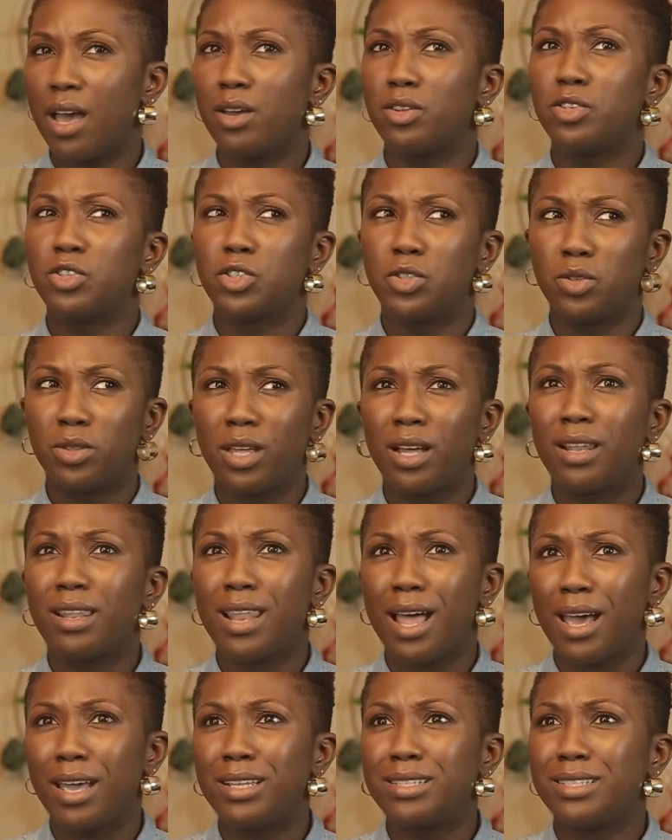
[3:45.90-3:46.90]
I understood that
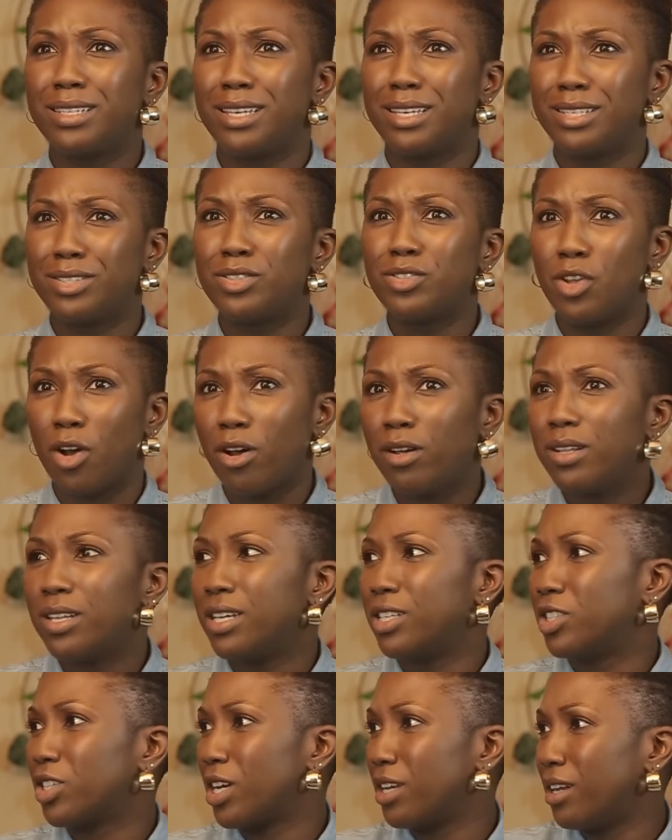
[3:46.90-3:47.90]
light is
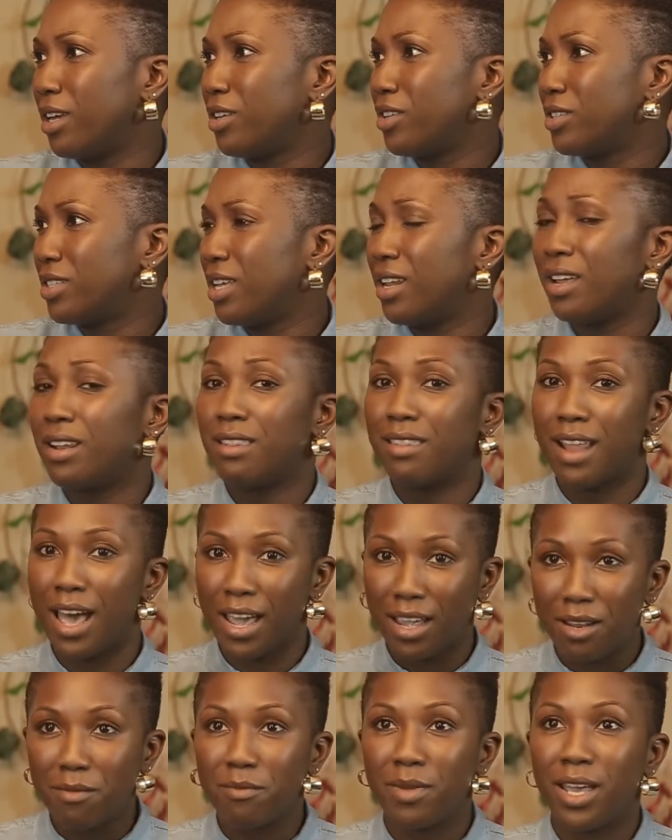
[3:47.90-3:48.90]
knowledge, kind of like you said,
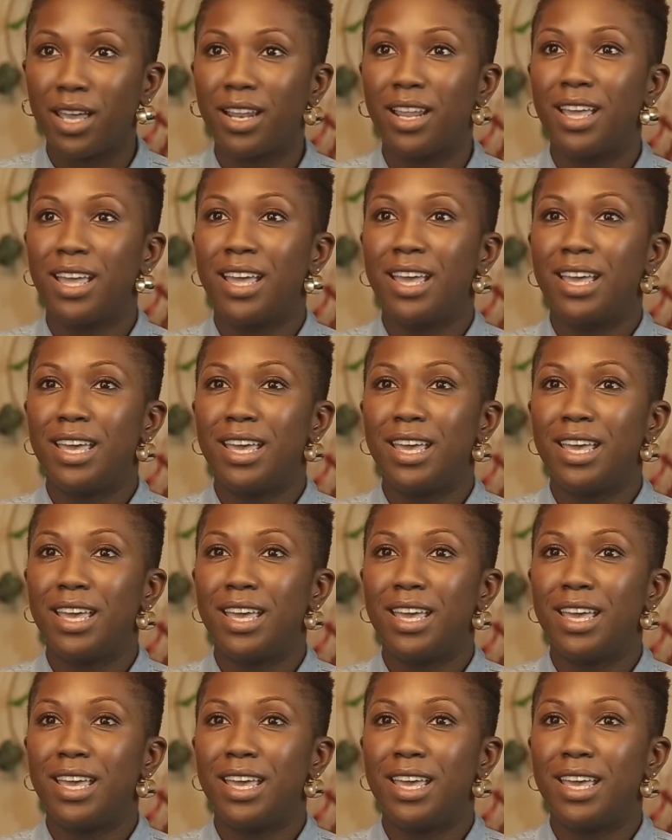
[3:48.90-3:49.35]
enlightenment. Mm.